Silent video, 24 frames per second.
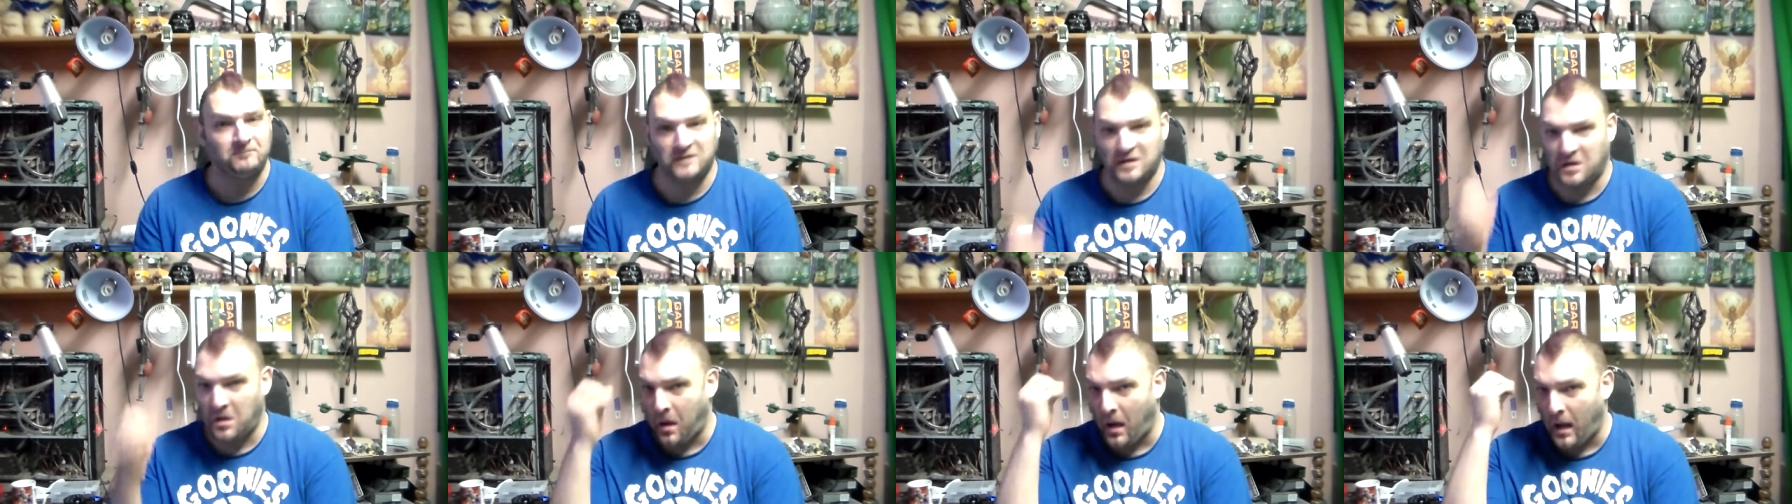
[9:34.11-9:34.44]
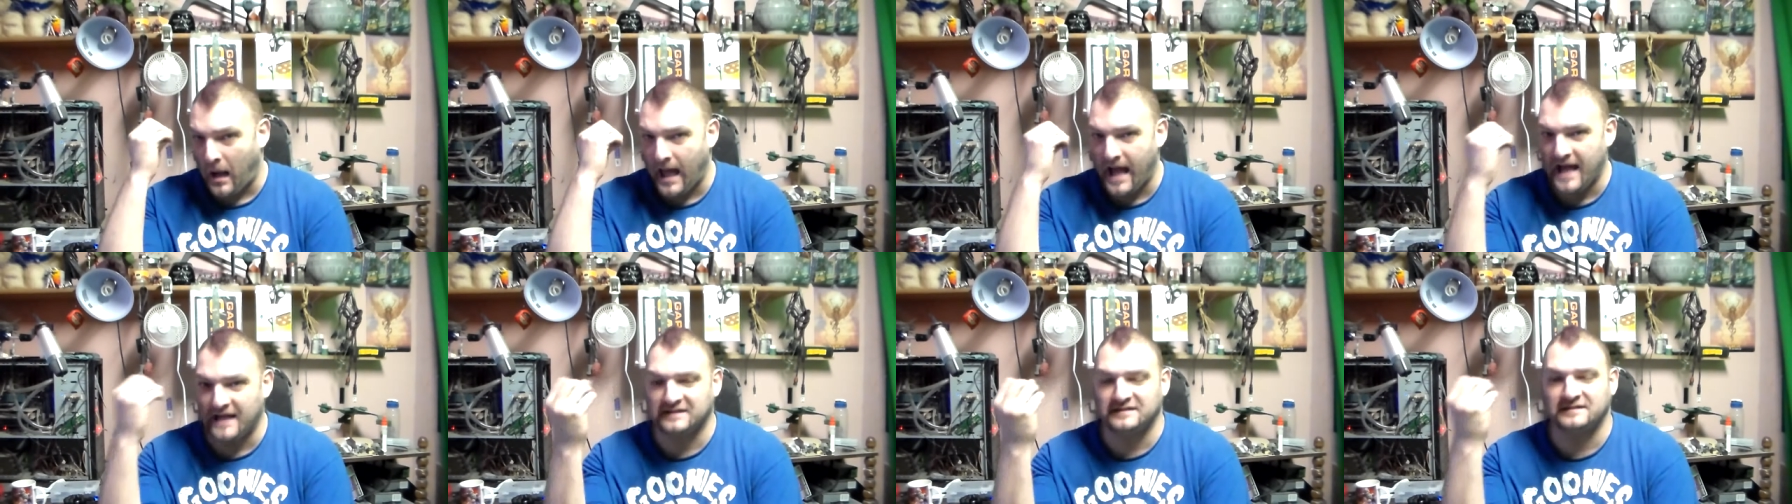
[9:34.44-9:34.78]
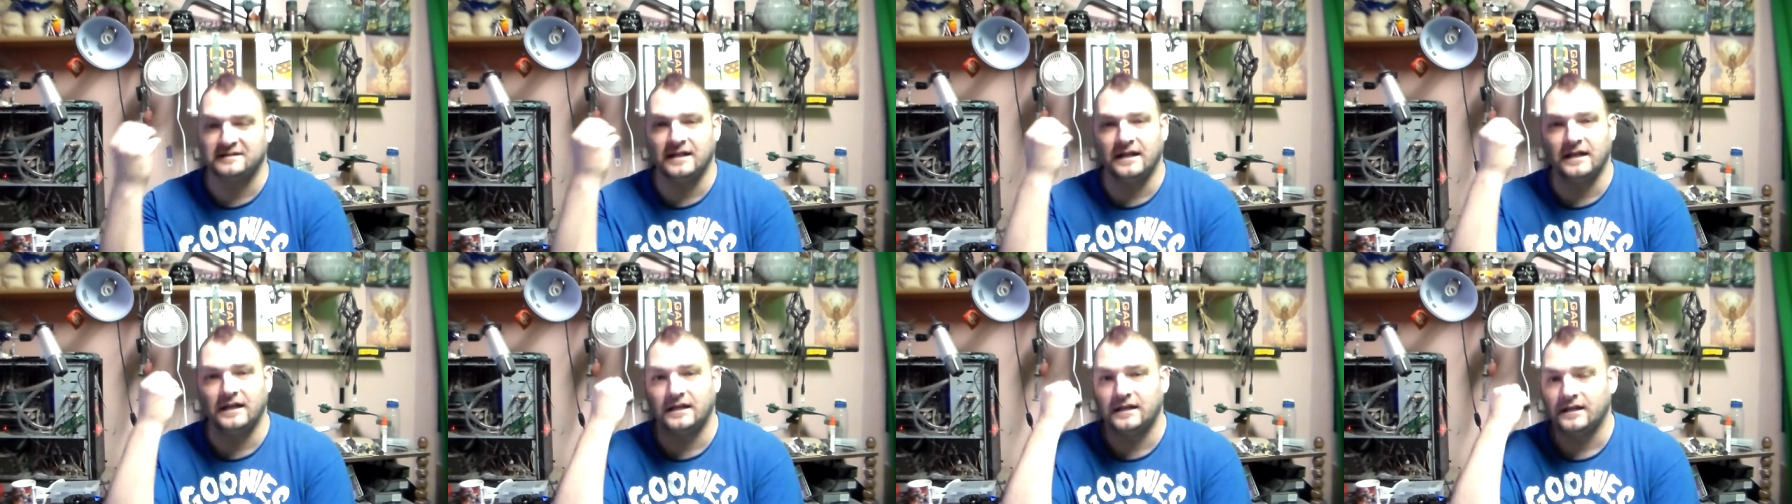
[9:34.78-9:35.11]

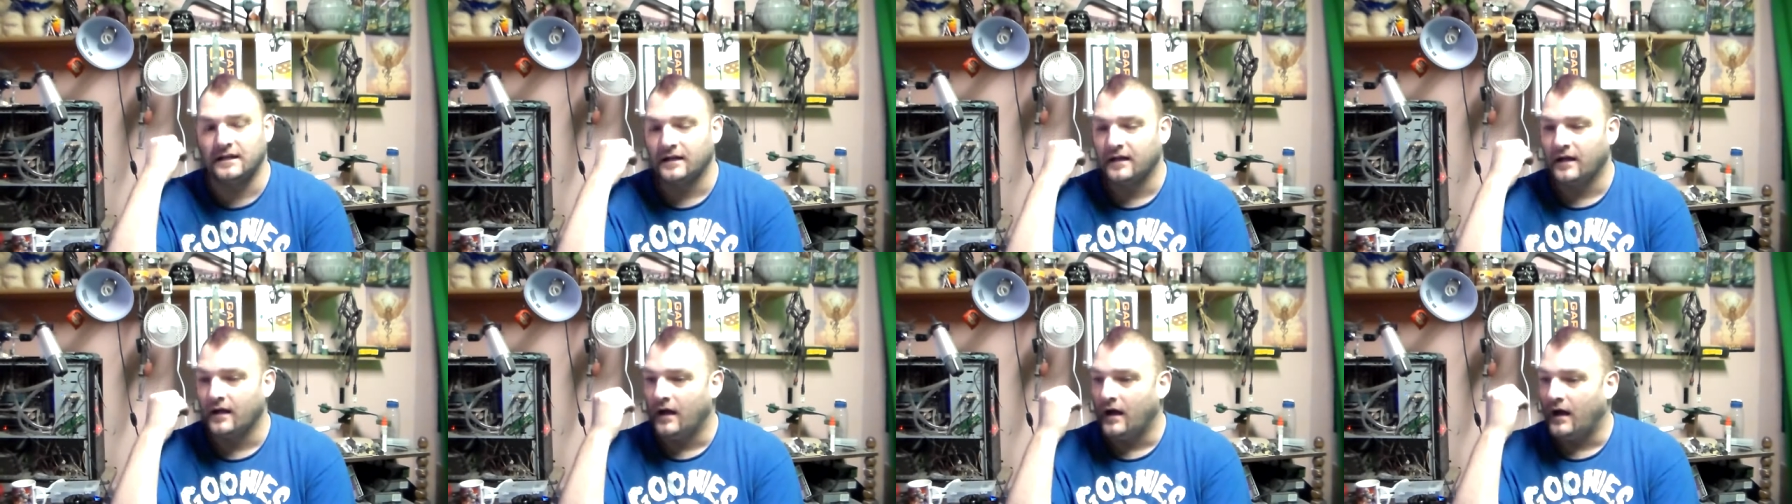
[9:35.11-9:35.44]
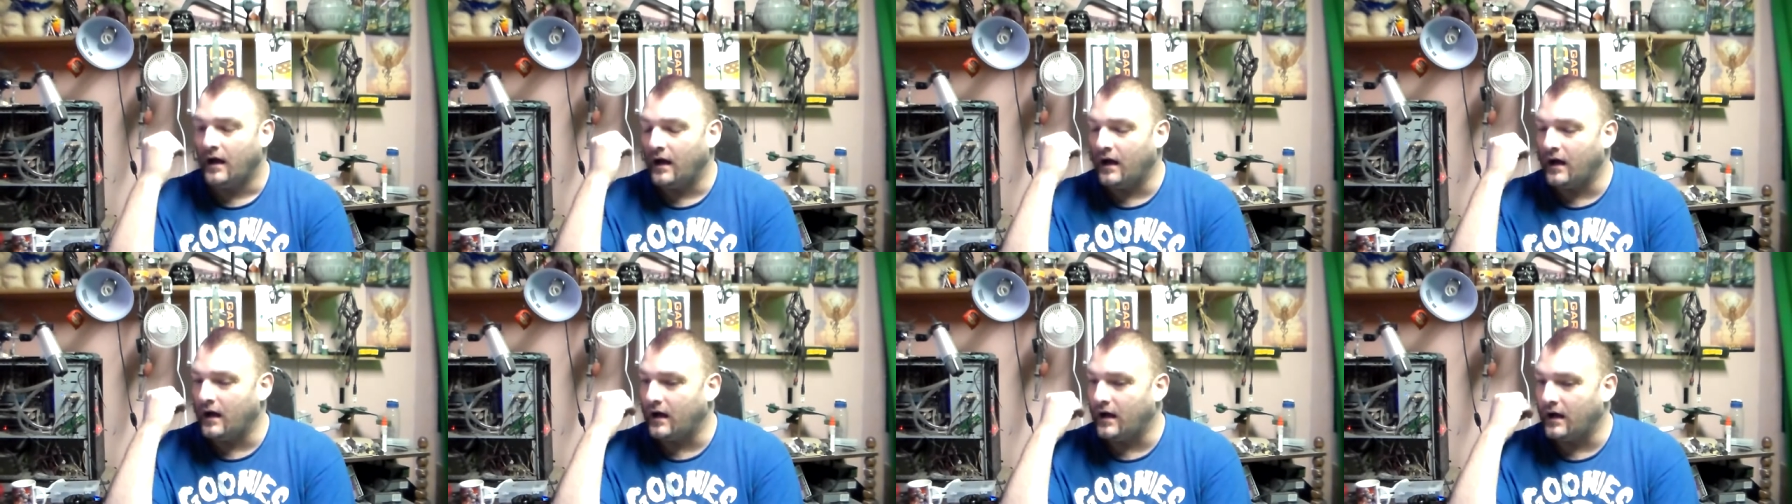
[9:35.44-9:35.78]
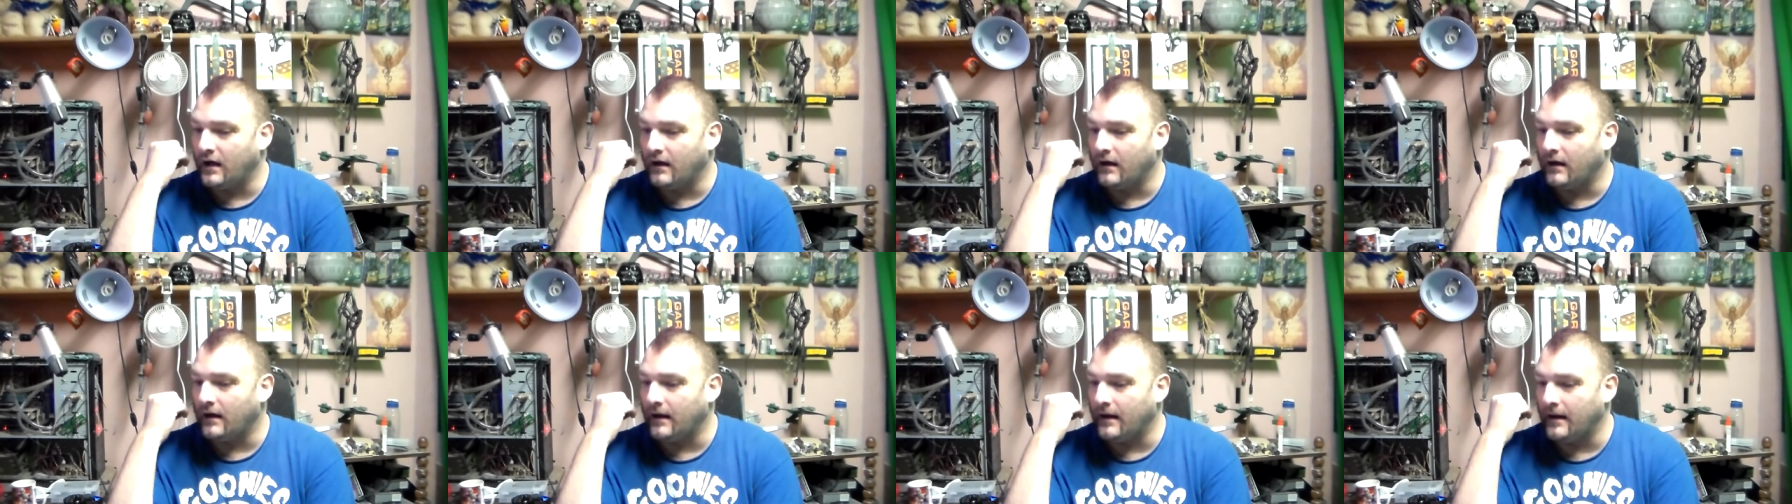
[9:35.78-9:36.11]
Classic uh,
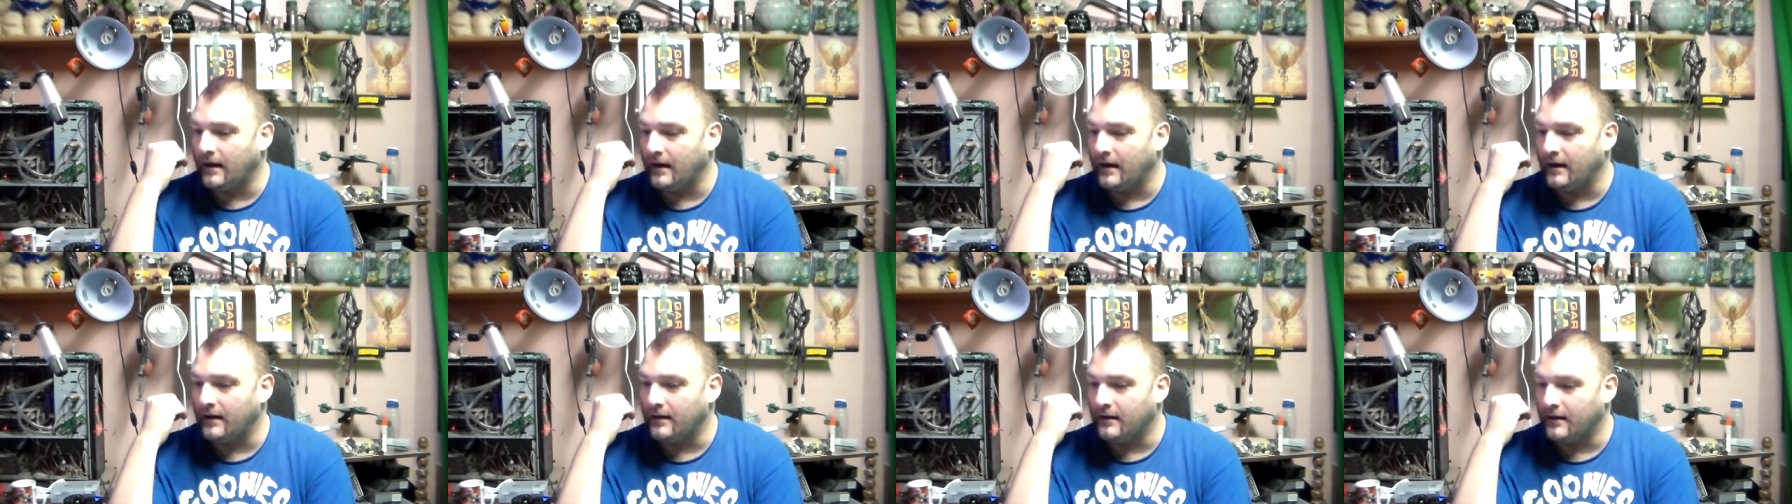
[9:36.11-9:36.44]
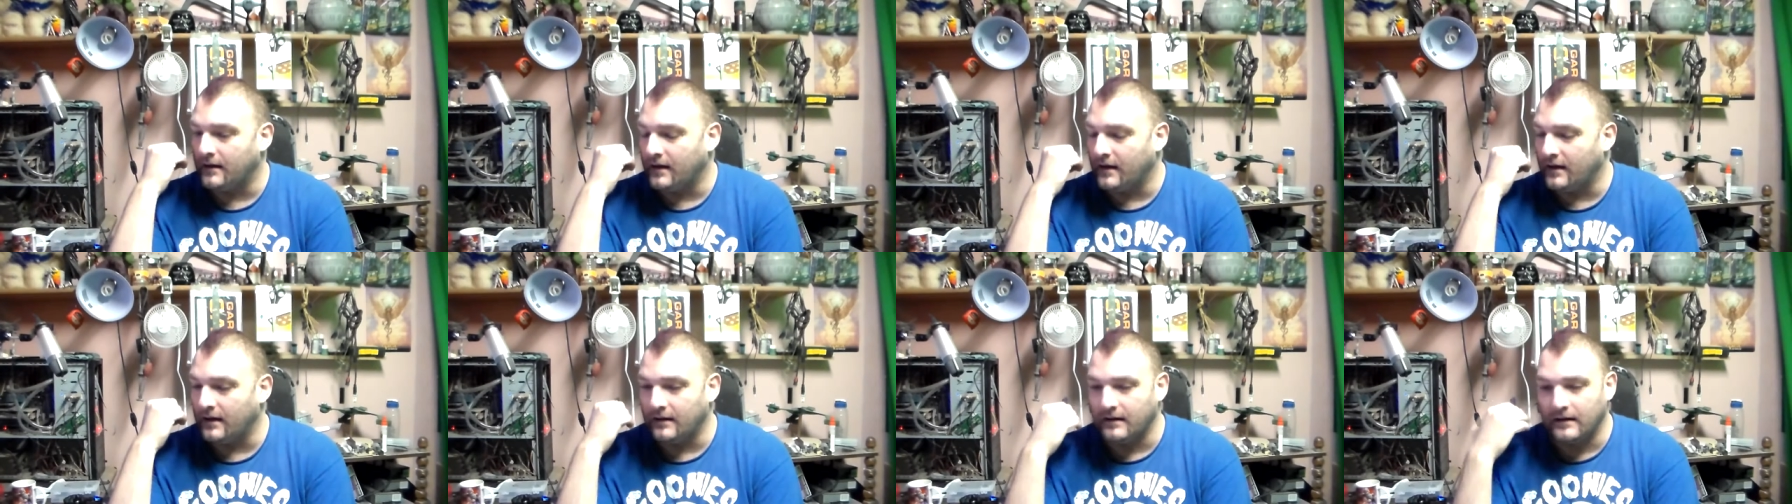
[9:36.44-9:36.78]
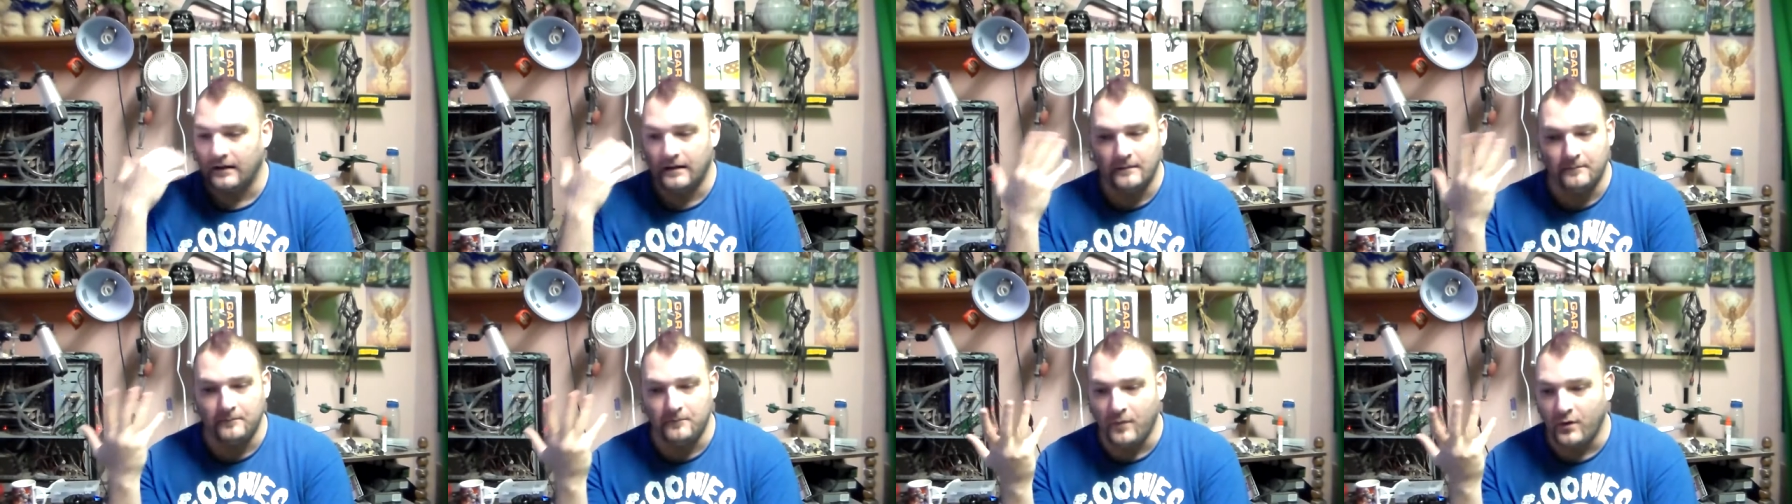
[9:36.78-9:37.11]
uh,
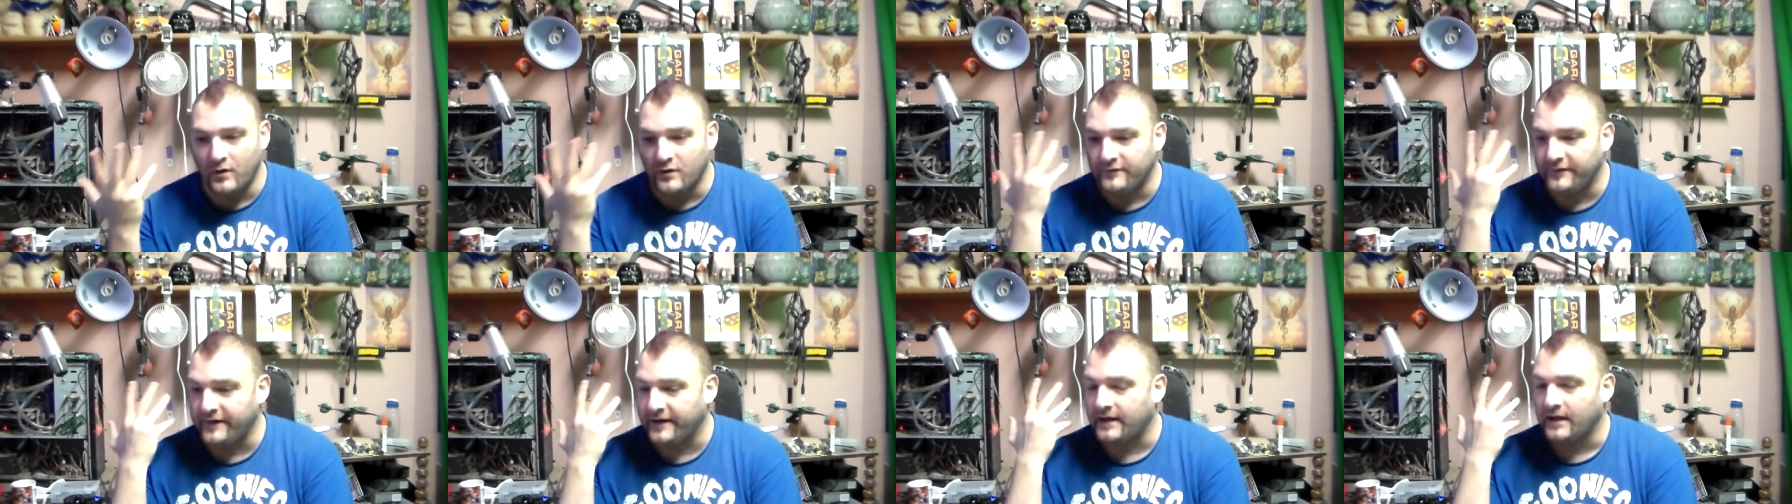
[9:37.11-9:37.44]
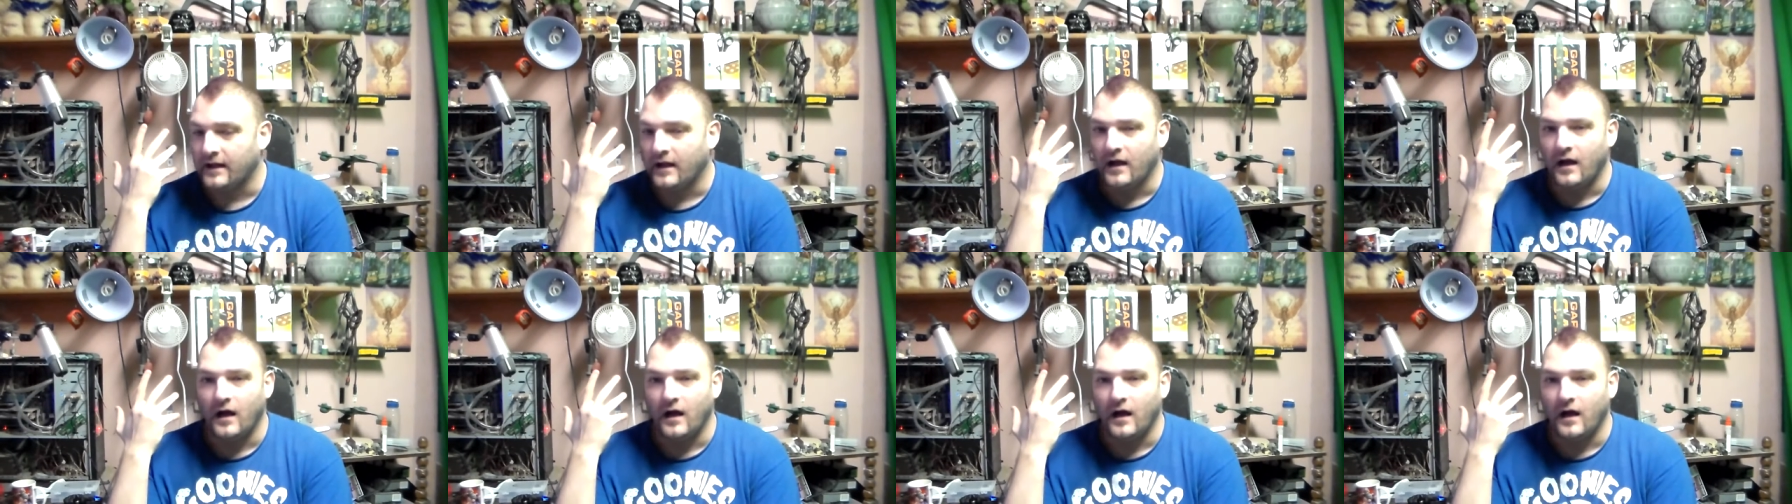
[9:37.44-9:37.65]
uh, uh movie.